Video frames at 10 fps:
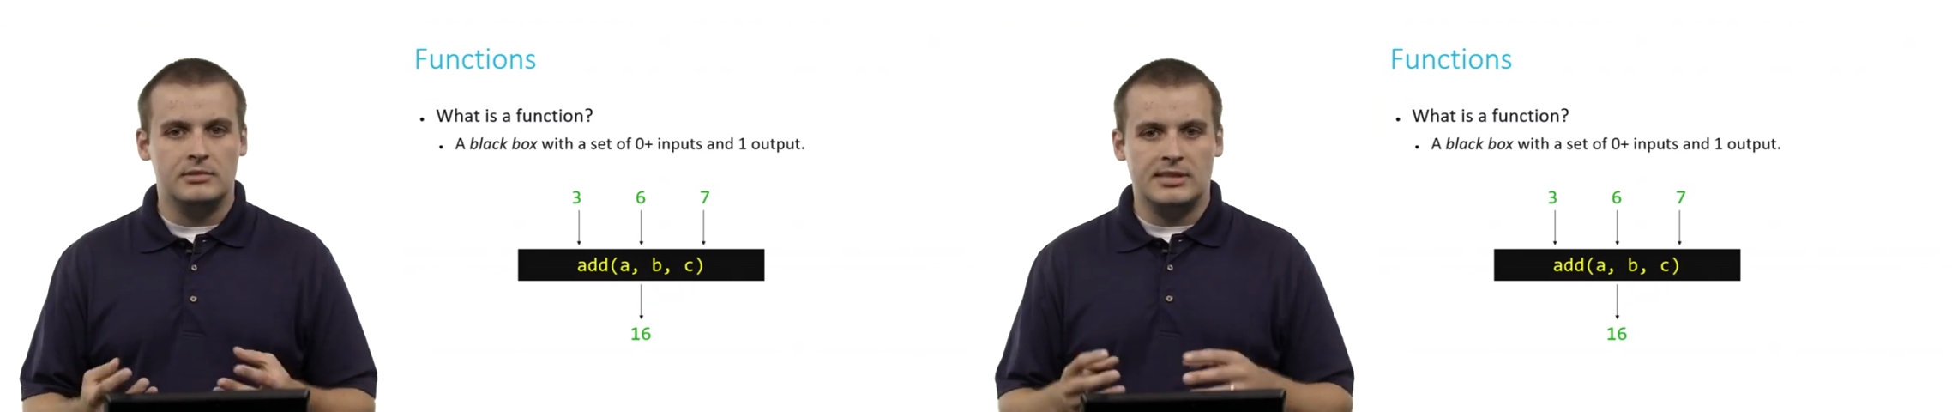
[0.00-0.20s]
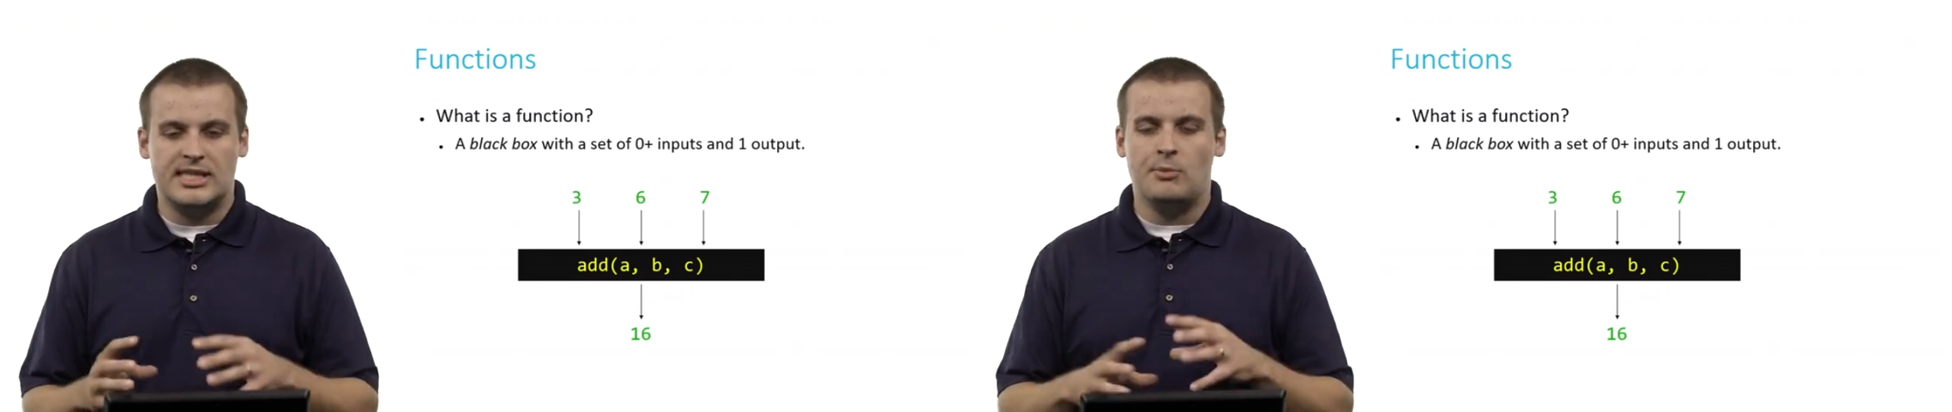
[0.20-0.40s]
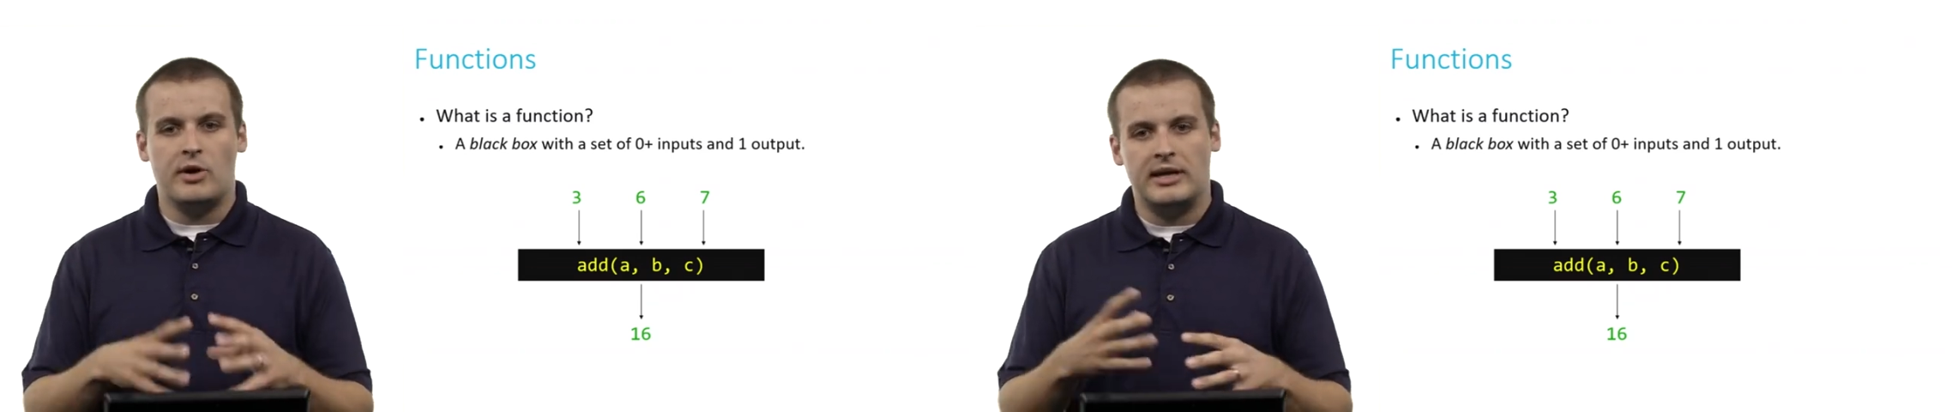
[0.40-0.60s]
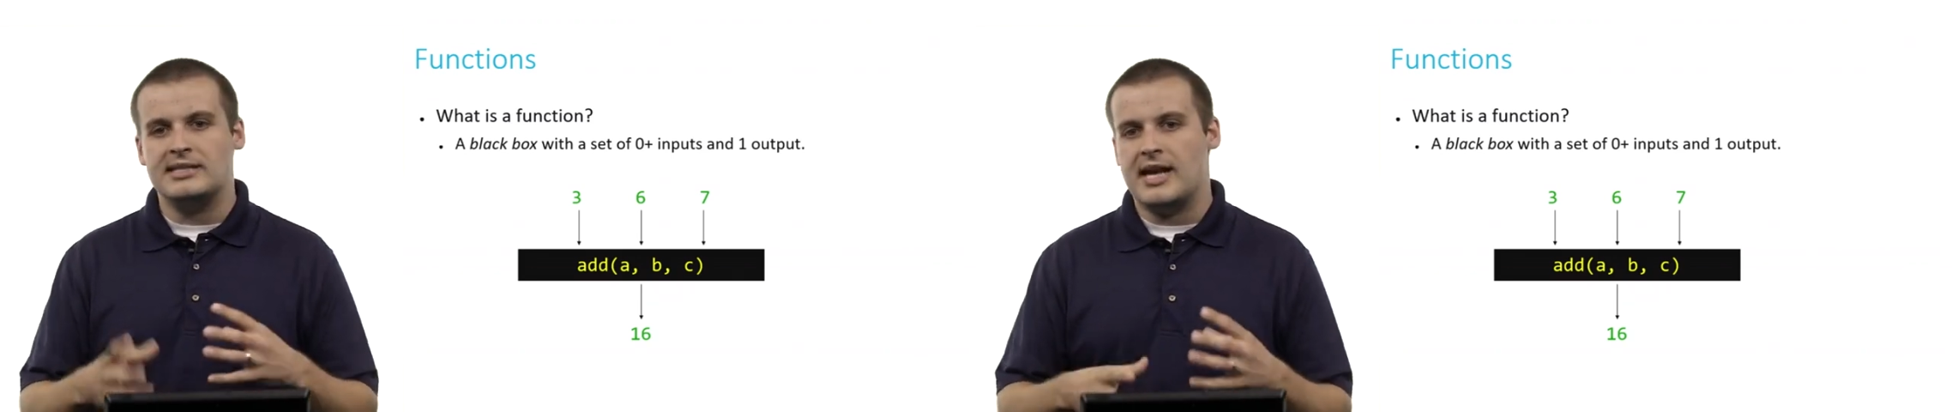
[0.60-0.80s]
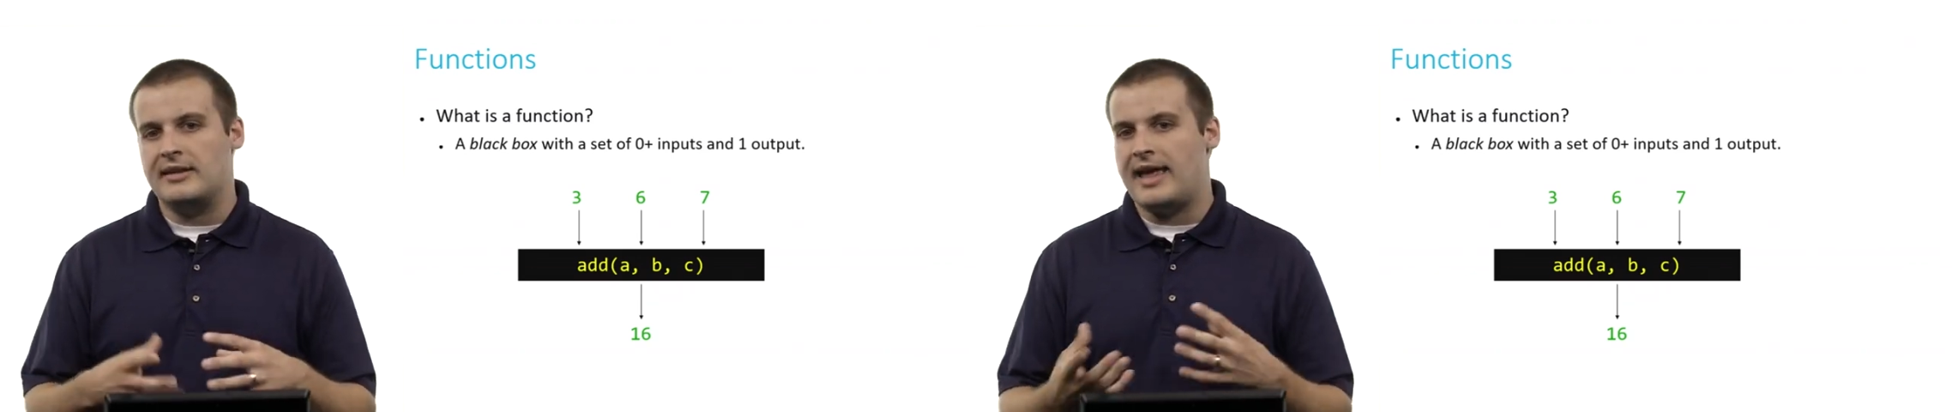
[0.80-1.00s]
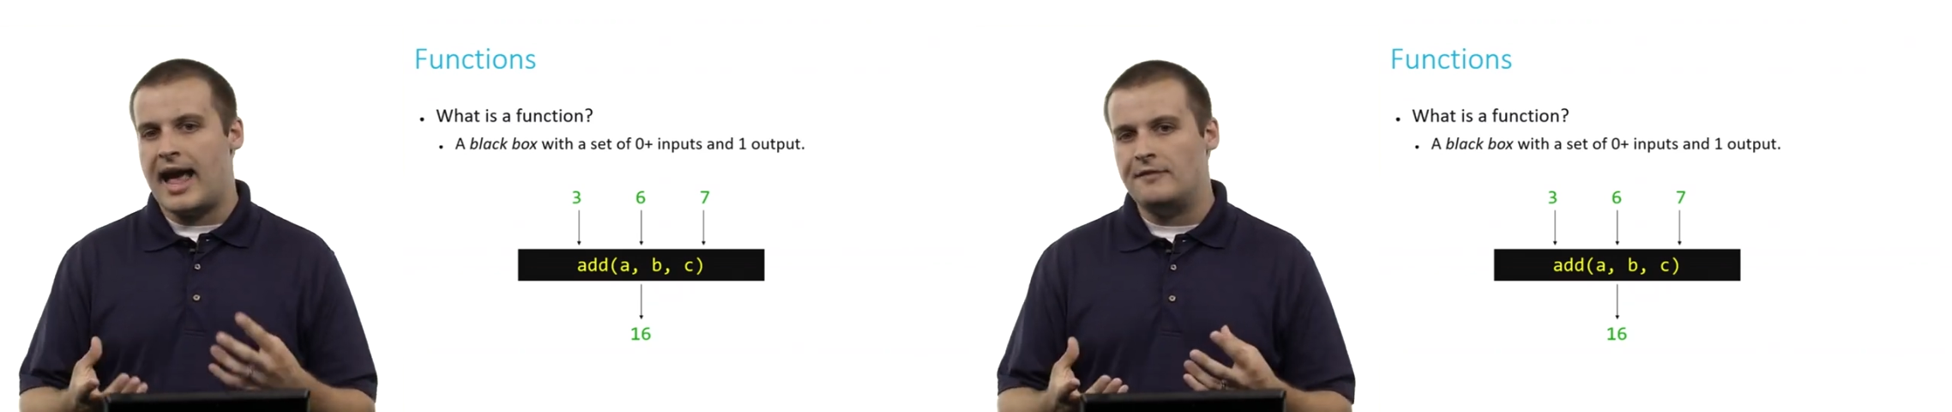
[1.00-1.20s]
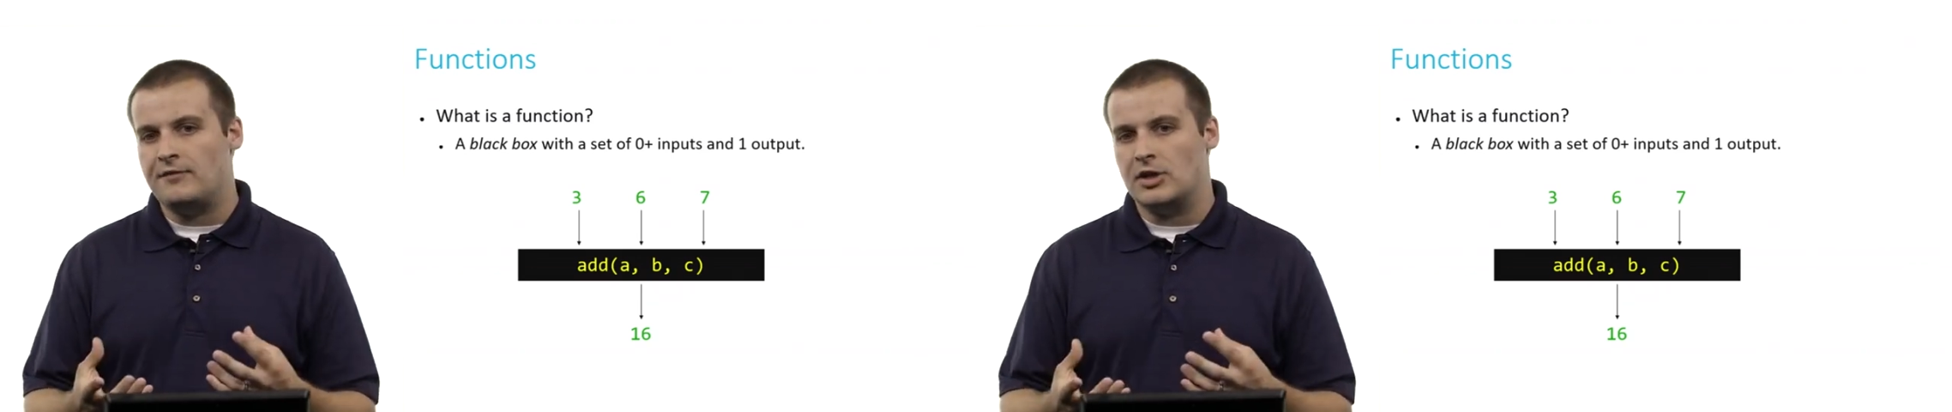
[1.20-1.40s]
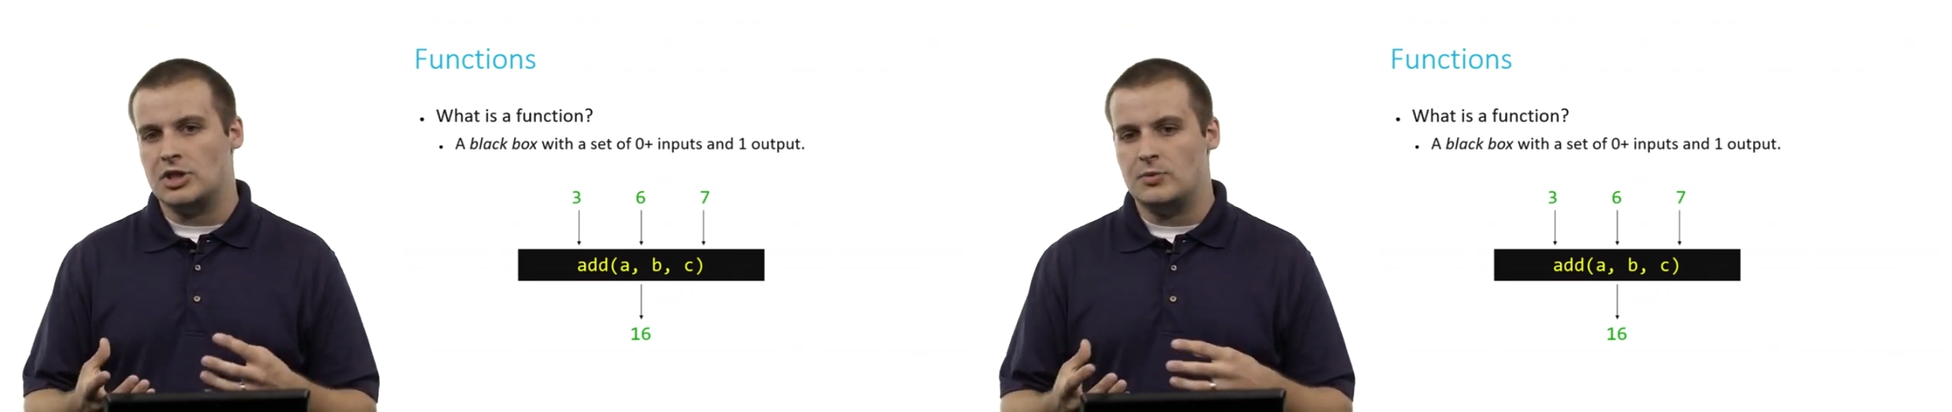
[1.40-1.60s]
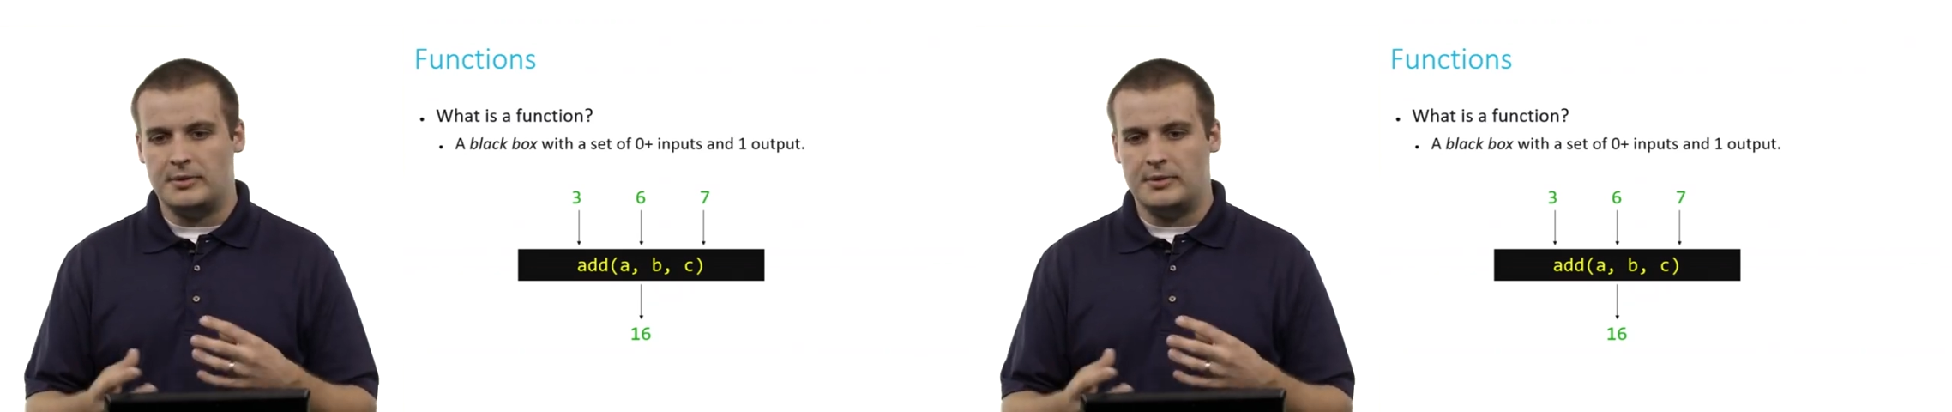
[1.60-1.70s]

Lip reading: somewhere inside the add function,